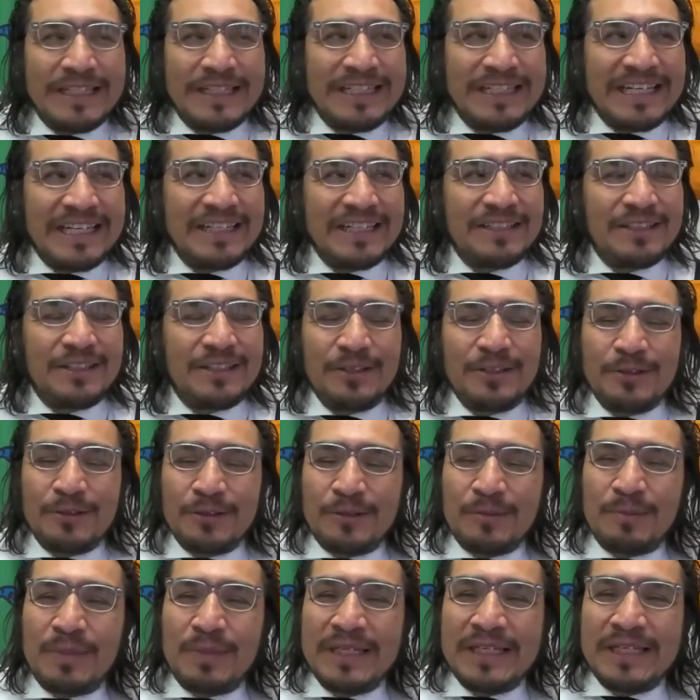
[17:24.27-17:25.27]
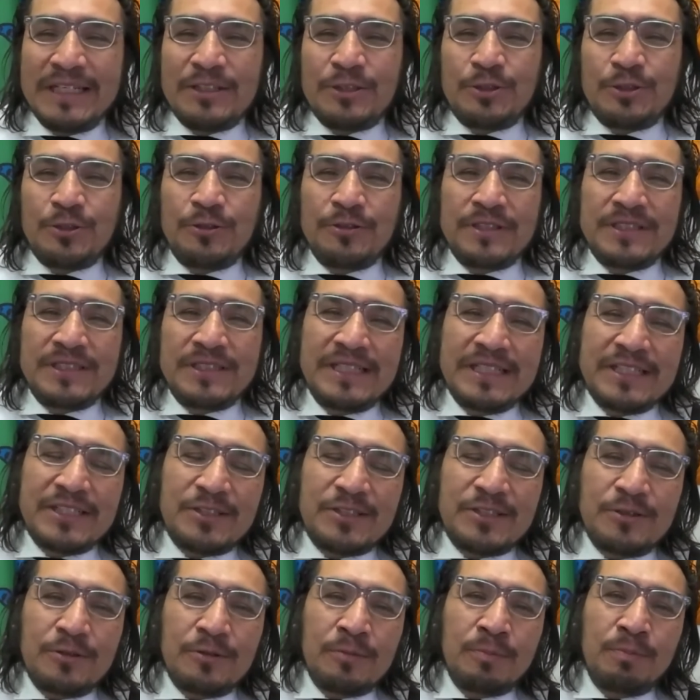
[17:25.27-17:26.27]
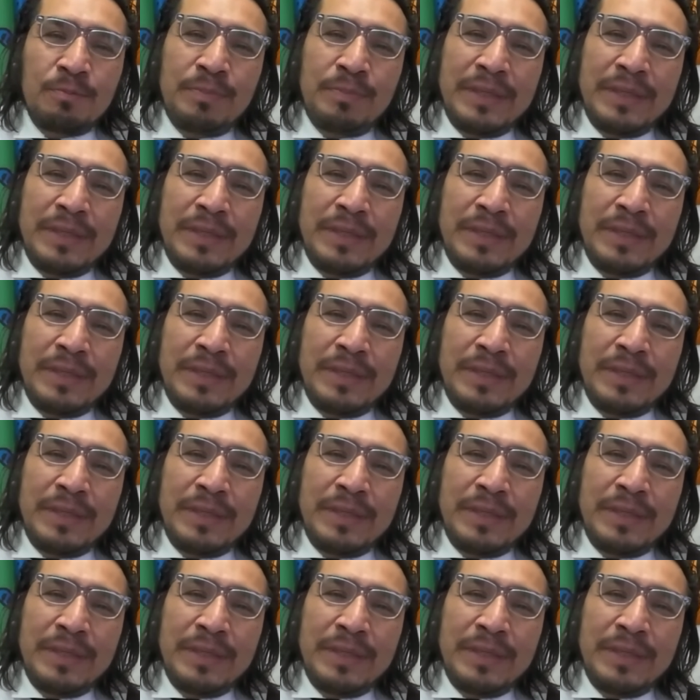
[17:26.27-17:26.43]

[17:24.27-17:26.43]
they continue to play jurisdictional